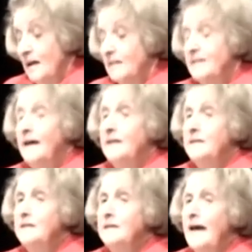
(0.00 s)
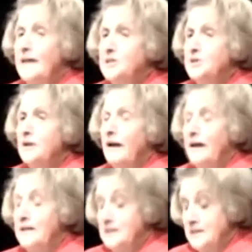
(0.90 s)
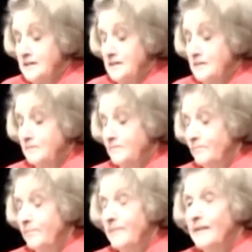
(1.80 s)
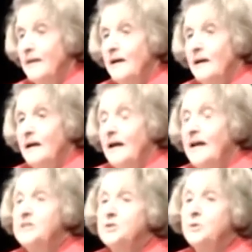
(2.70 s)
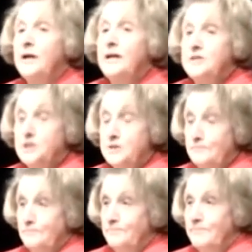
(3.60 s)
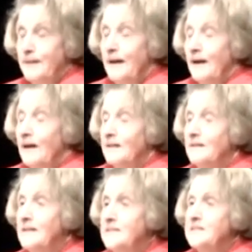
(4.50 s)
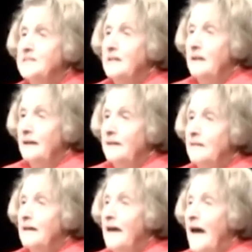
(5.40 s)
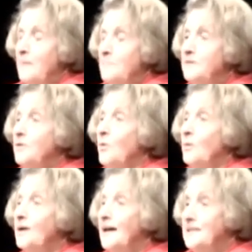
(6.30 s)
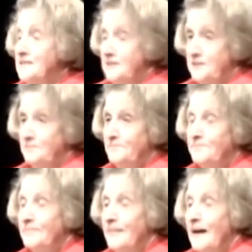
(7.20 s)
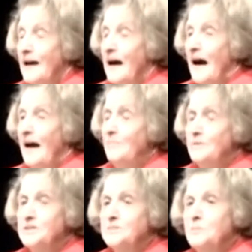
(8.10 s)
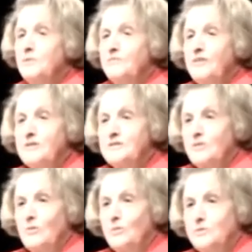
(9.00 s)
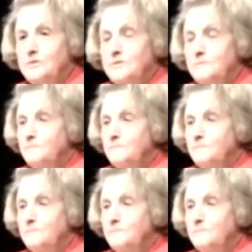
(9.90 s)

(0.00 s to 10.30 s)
Then he nationalized education. This literally happened overnight. I was 12 years old.